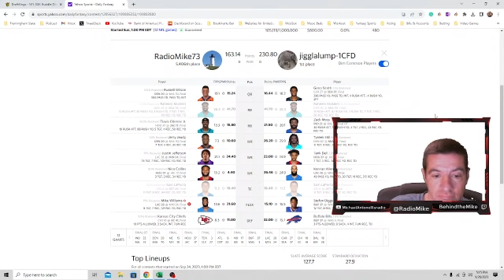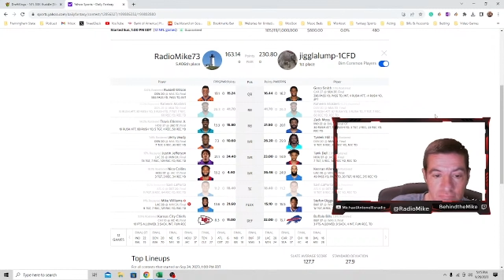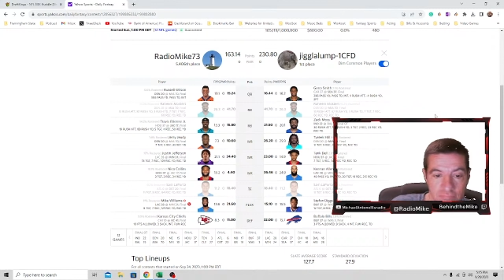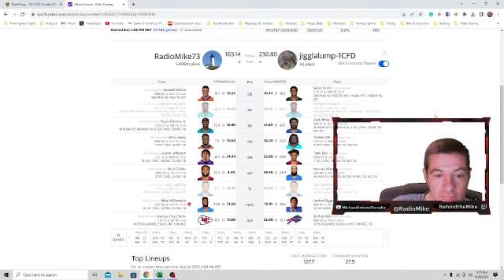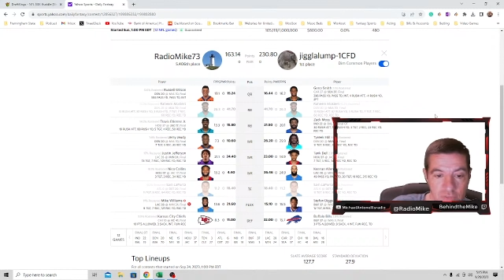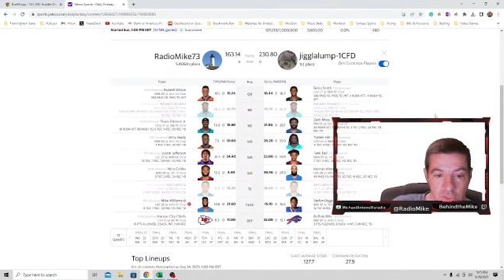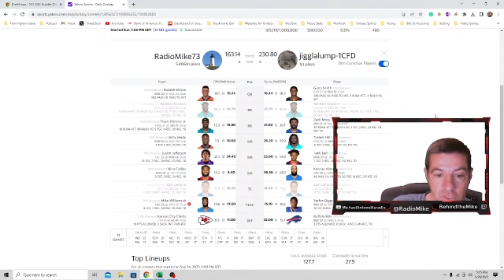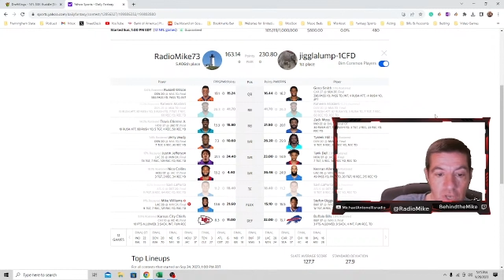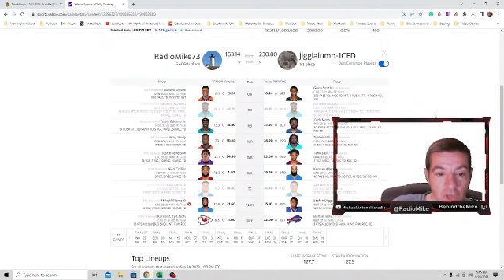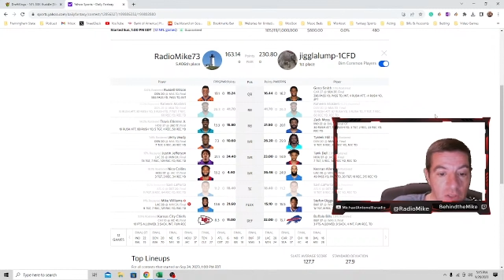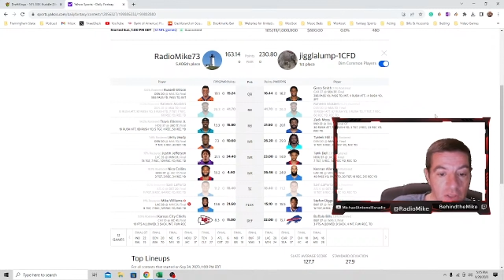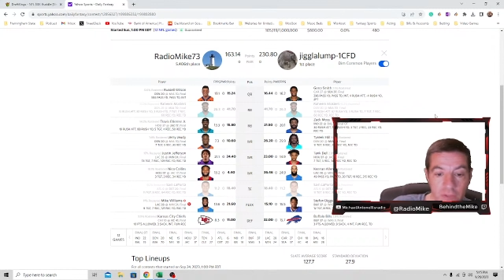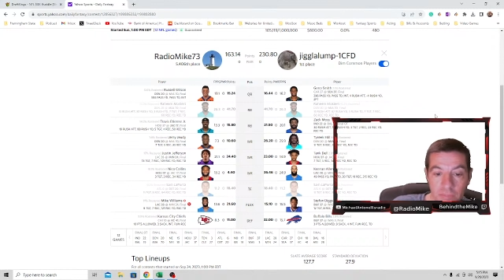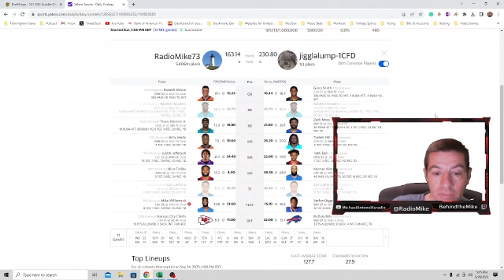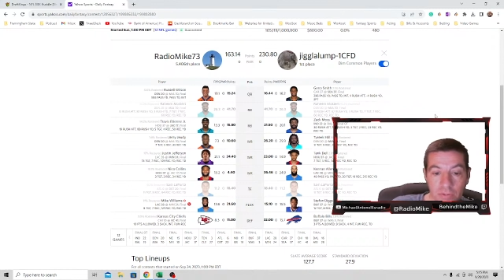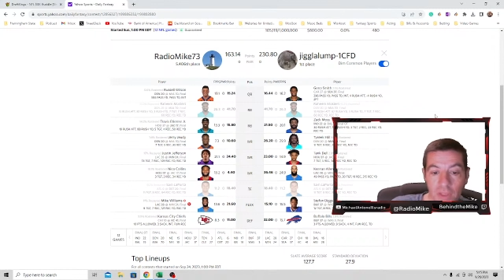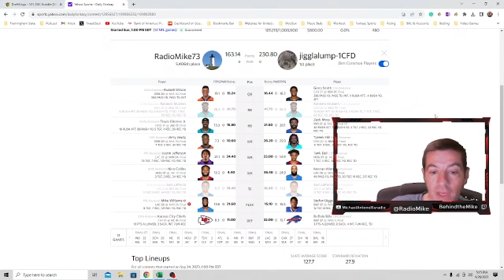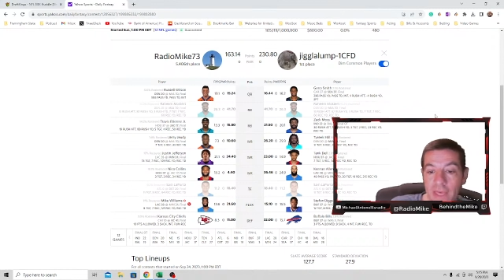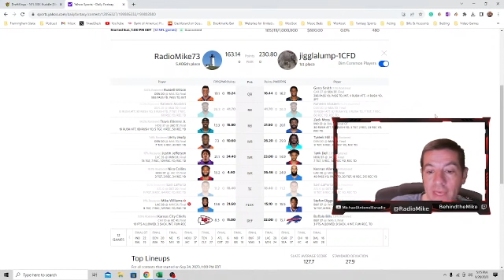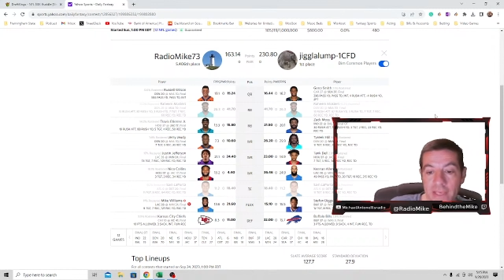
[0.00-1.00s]
solid
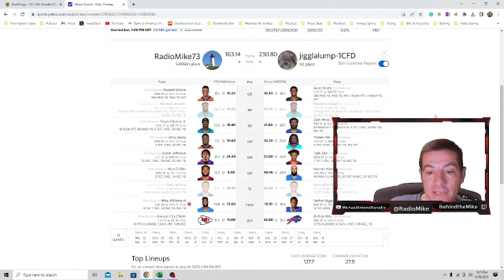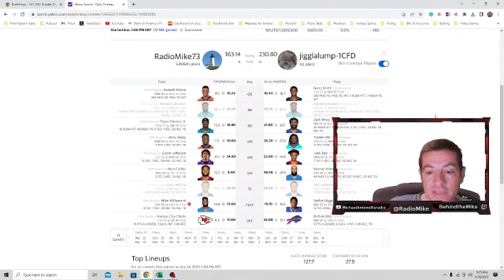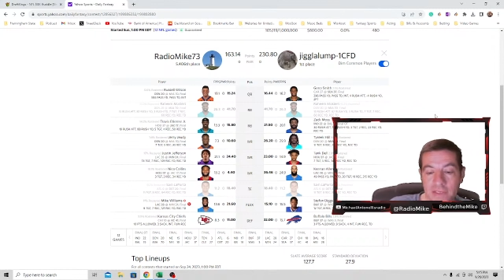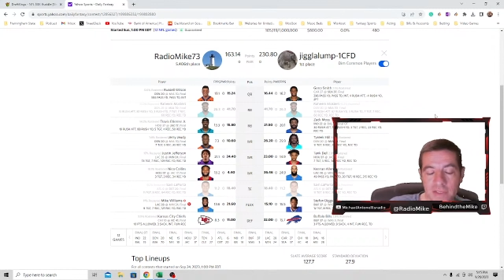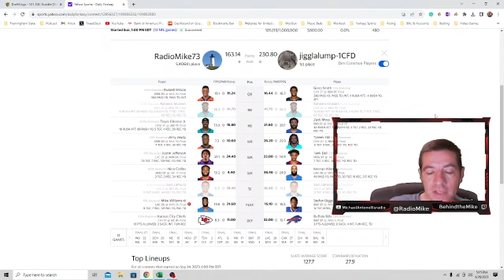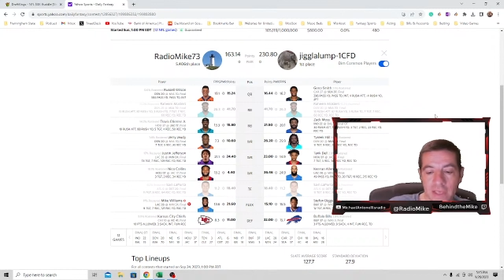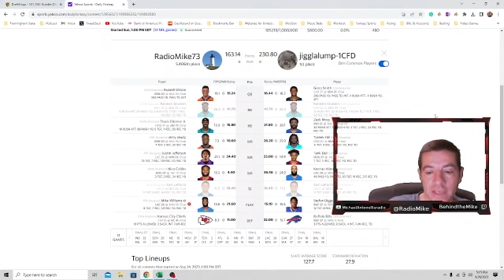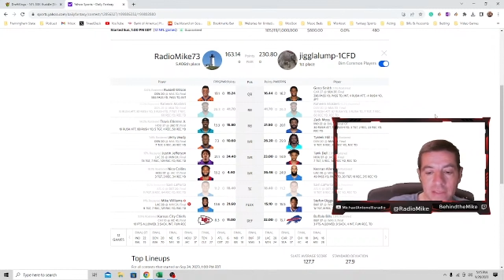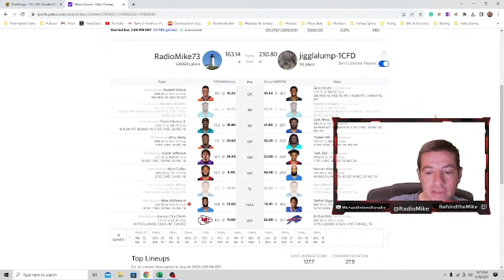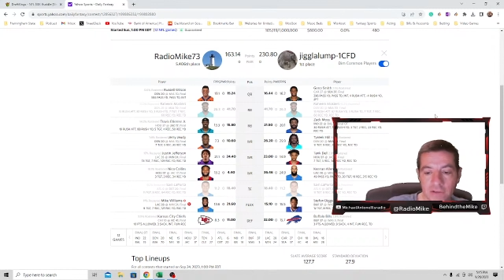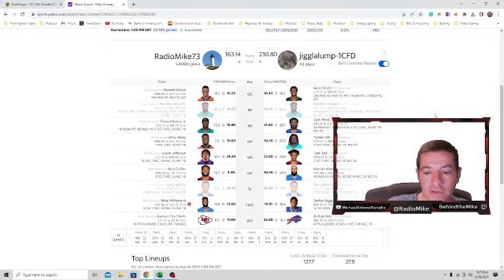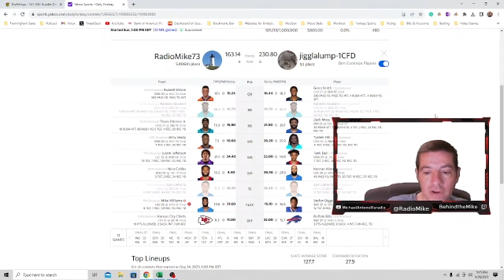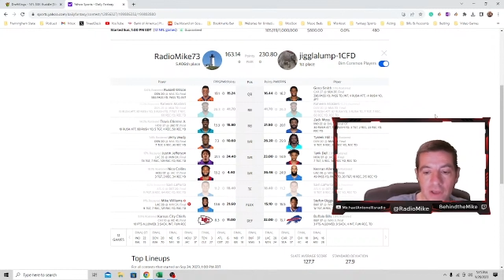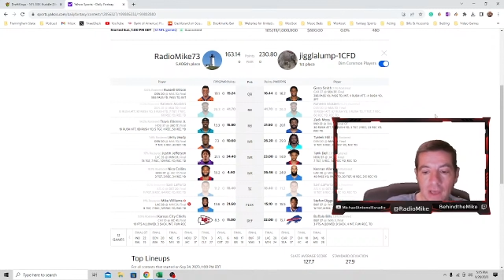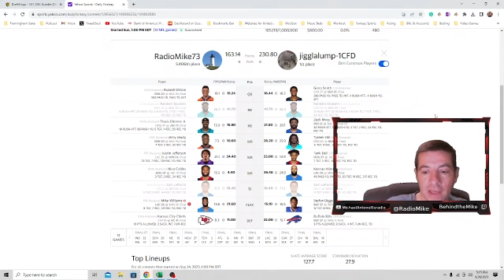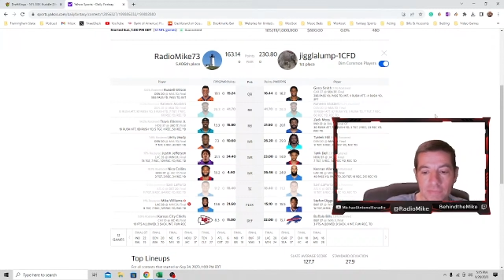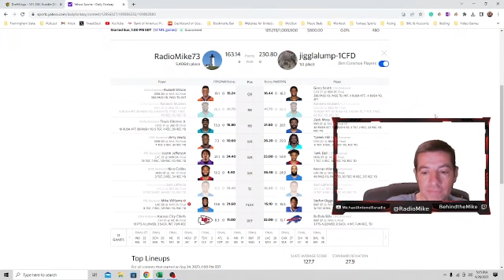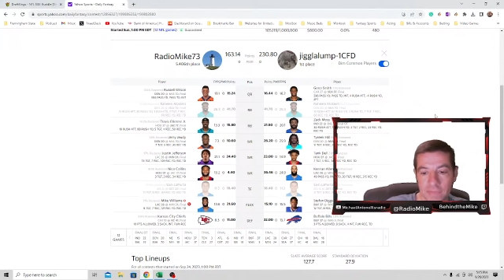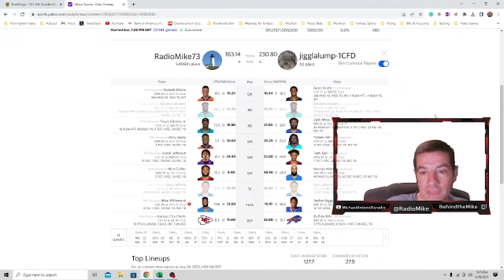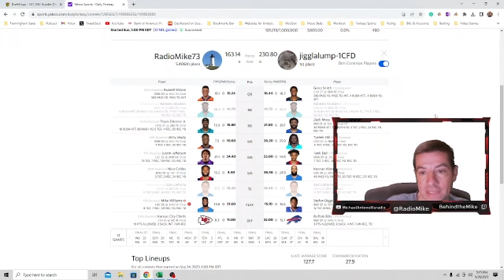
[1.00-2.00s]
plays. Like
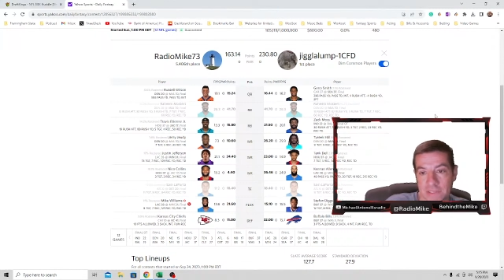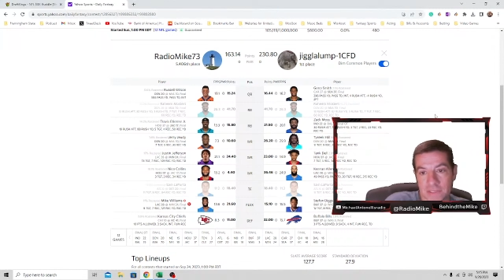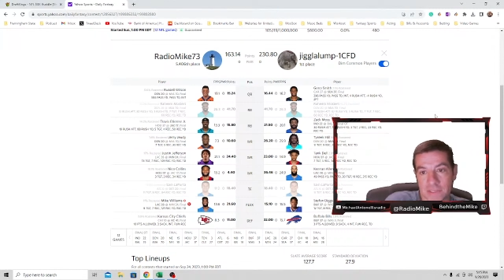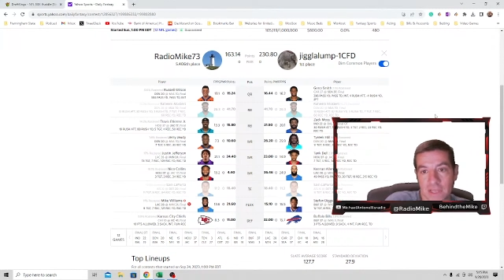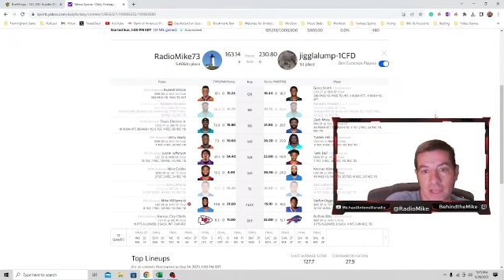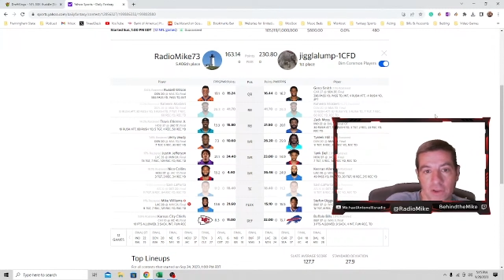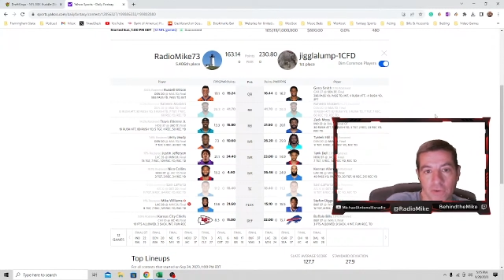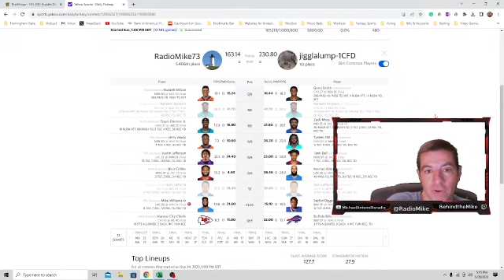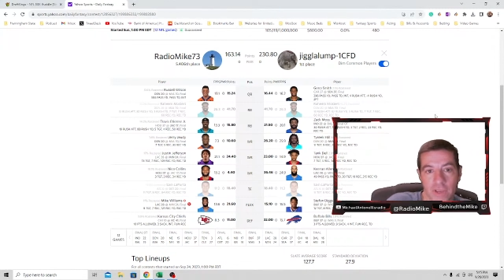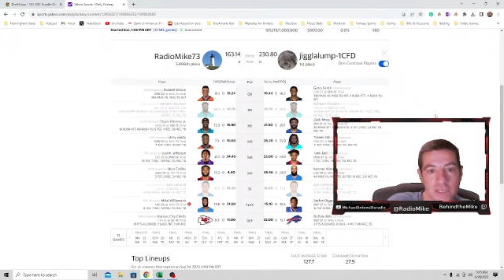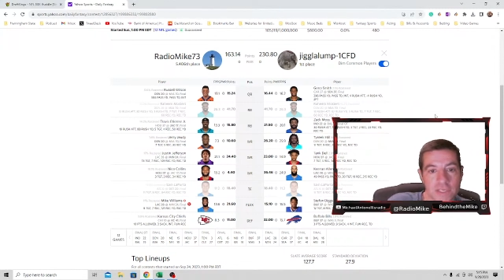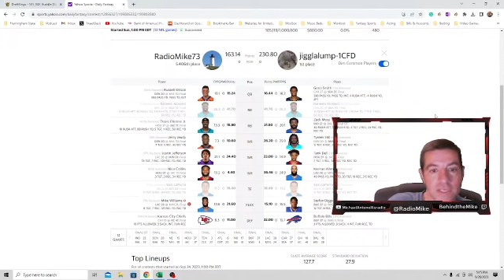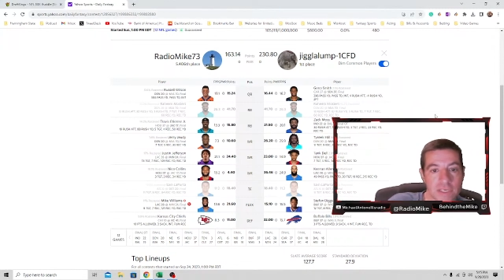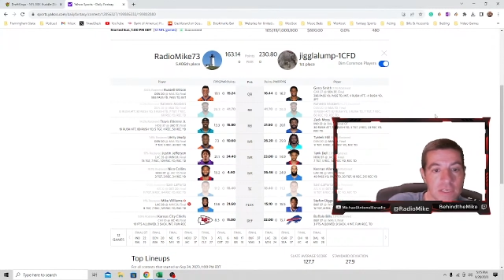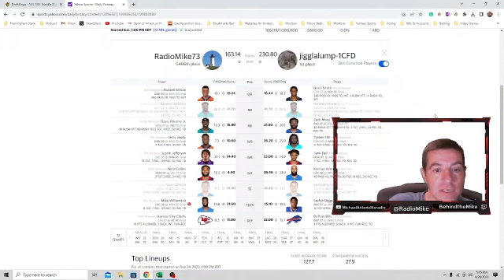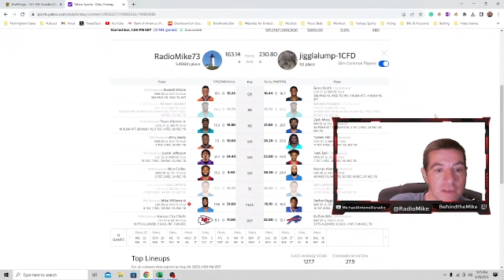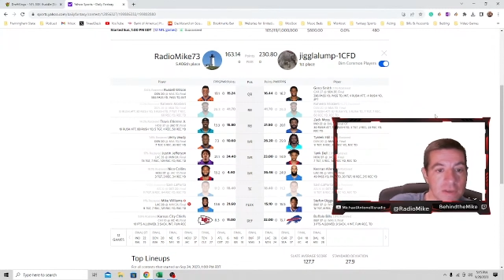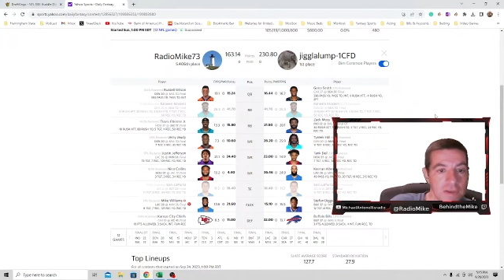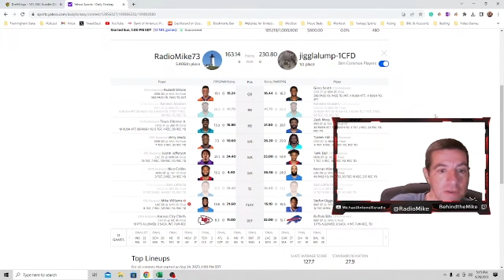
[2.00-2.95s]
that's not crazy.